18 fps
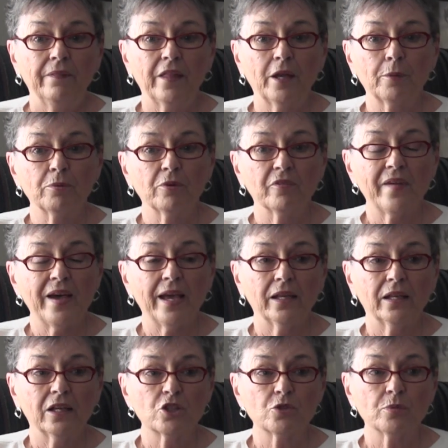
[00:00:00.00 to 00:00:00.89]
they're
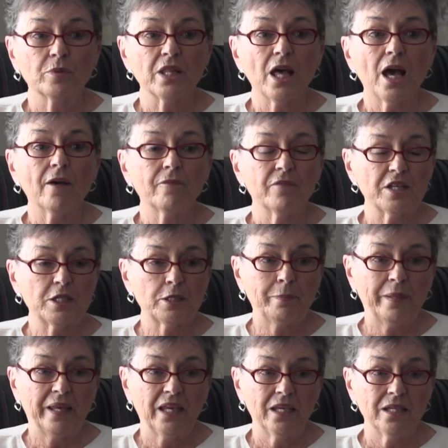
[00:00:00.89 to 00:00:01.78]
providing us with office
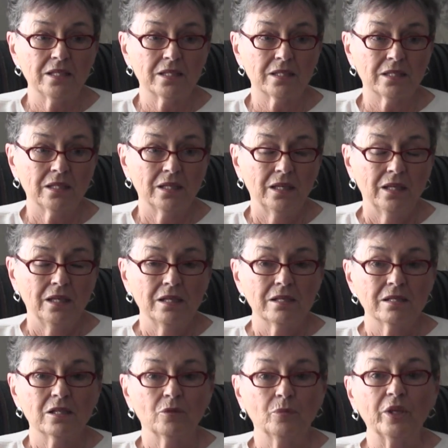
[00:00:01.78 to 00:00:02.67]
space.
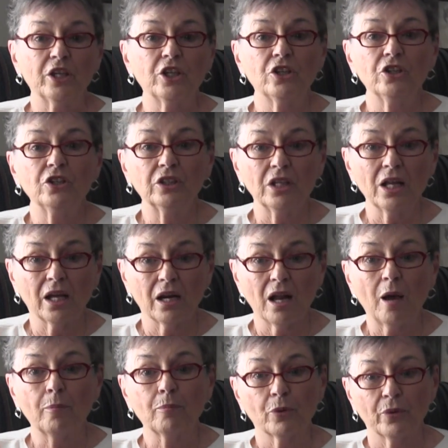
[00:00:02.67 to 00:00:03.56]
So we could not
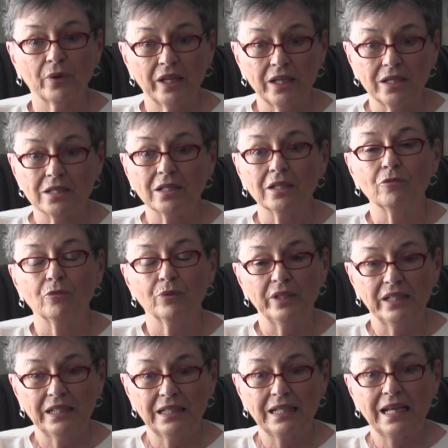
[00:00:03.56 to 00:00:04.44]
operate if
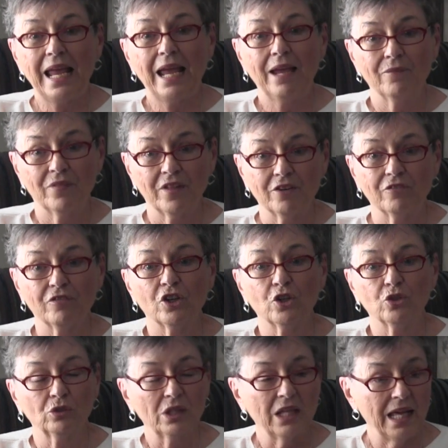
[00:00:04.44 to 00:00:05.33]
we didn't have their
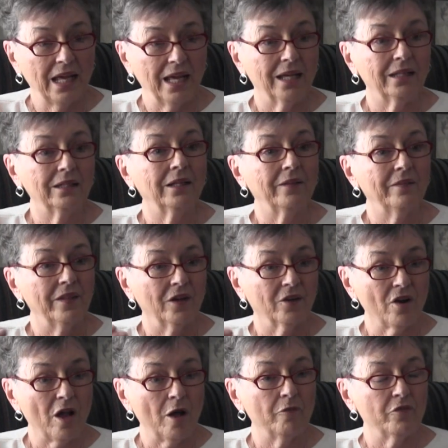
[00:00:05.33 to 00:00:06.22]
phone line and
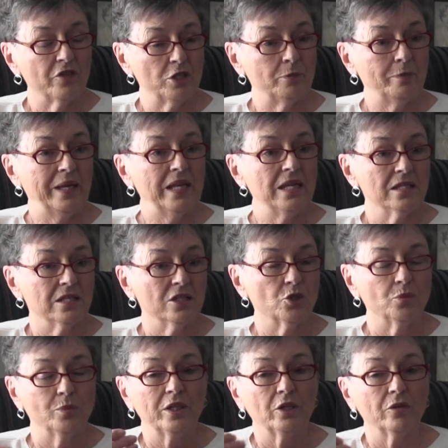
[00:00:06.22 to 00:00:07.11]
their office space,
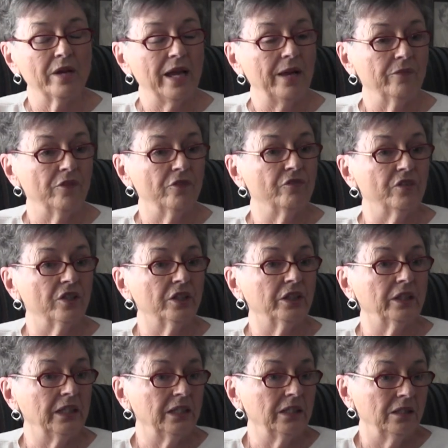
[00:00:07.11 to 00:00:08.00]
because we don't have the
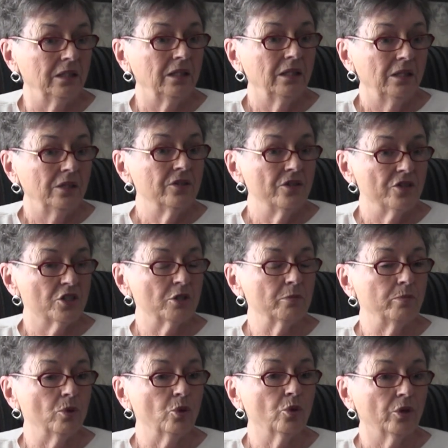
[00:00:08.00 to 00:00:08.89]
funding to
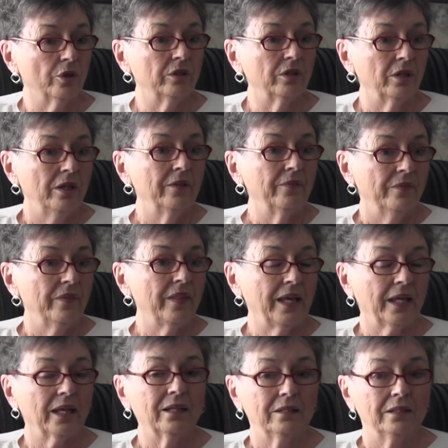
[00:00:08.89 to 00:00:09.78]
support
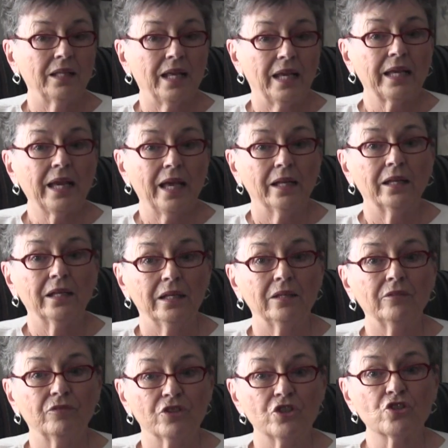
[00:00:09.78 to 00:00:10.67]
that kind of
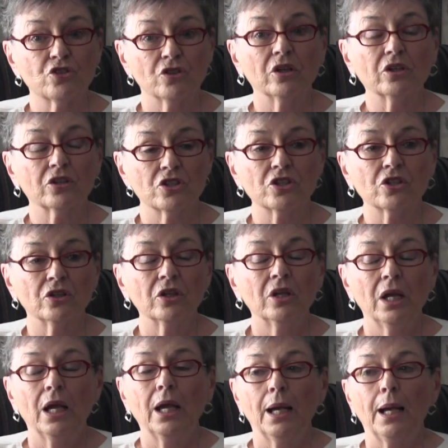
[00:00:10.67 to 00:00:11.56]
infrastructure.
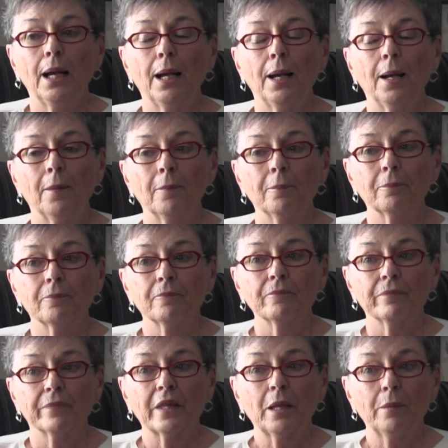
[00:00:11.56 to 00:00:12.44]

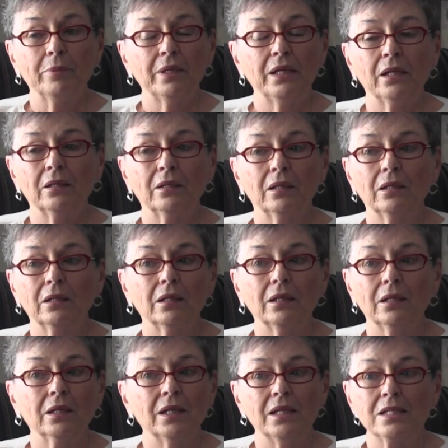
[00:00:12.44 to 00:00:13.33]
But
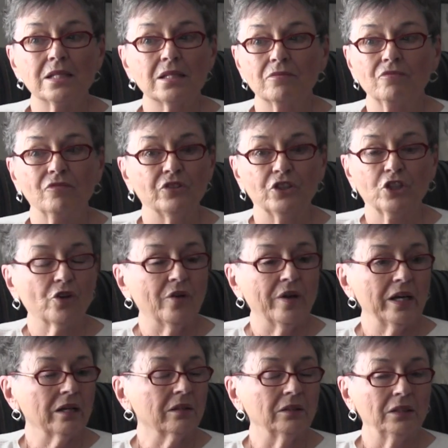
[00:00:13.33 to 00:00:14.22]
it's for the
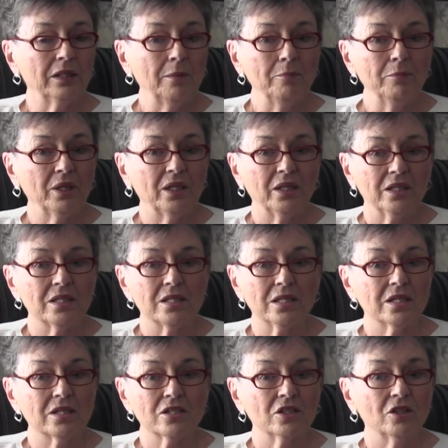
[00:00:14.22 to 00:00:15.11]
greater Columbia.
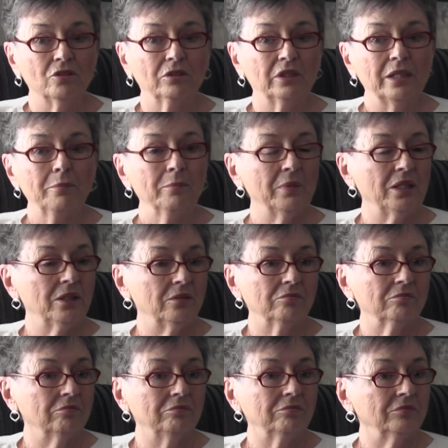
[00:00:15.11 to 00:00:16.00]
There's no limit.
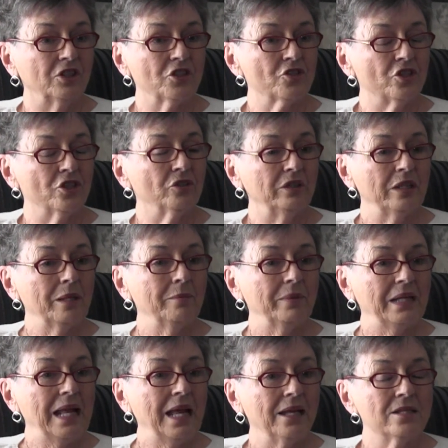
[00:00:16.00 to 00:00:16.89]
There's no
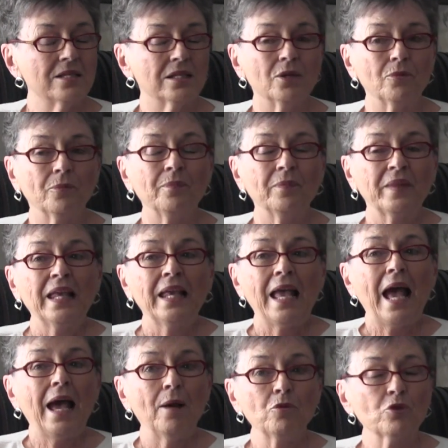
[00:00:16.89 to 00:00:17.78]
limit. So
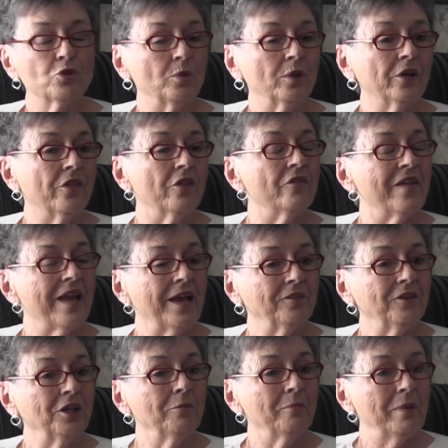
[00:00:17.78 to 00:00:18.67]
I was one of the
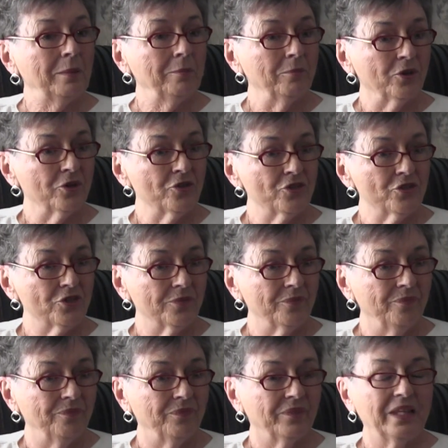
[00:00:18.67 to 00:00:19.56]
founding members.
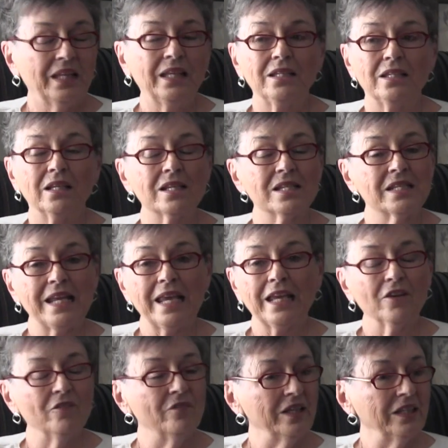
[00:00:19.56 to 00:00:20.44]
It does
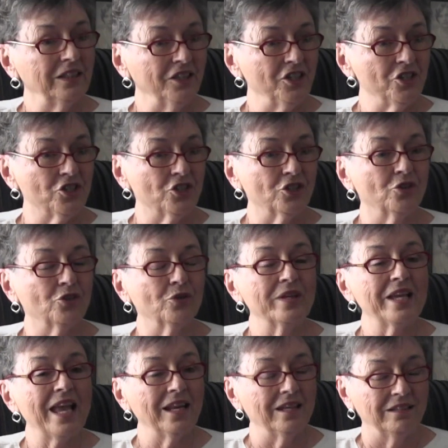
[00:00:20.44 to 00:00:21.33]
take a village to
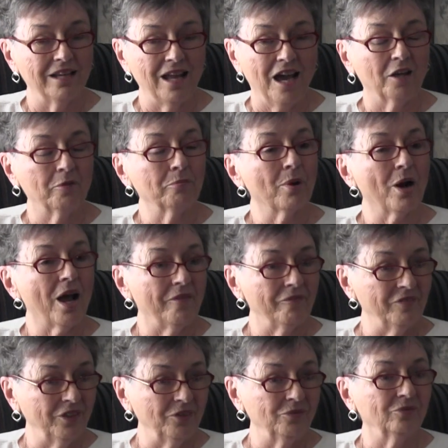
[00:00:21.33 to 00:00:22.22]
create a
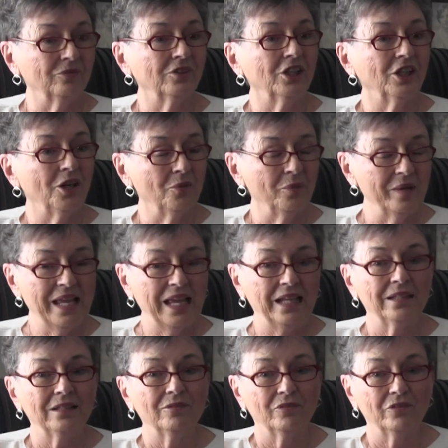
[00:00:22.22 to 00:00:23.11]
nonprofit. We
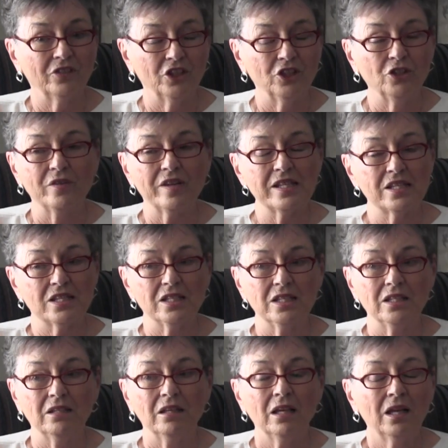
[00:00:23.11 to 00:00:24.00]
had the
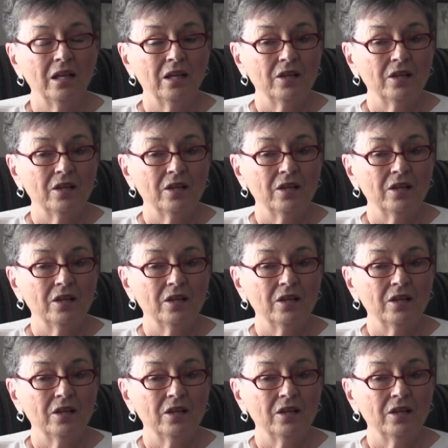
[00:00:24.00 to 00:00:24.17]
USC